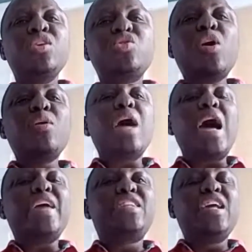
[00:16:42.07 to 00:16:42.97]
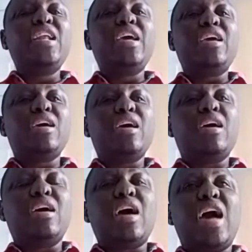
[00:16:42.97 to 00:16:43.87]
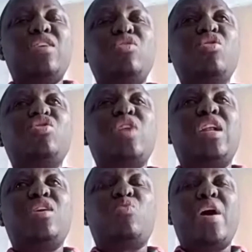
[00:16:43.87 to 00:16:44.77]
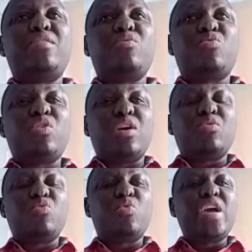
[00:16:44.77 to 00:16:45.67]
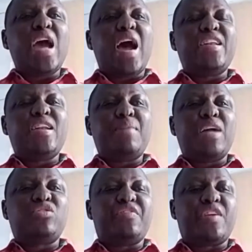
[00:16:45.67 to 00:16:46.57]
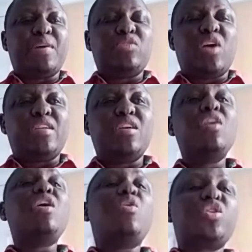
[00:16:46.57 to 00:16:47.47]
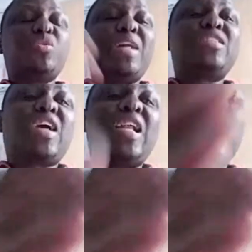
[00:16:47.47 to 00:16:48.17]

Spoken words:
So ideally, usually when we are in the month of Ramadan, automatically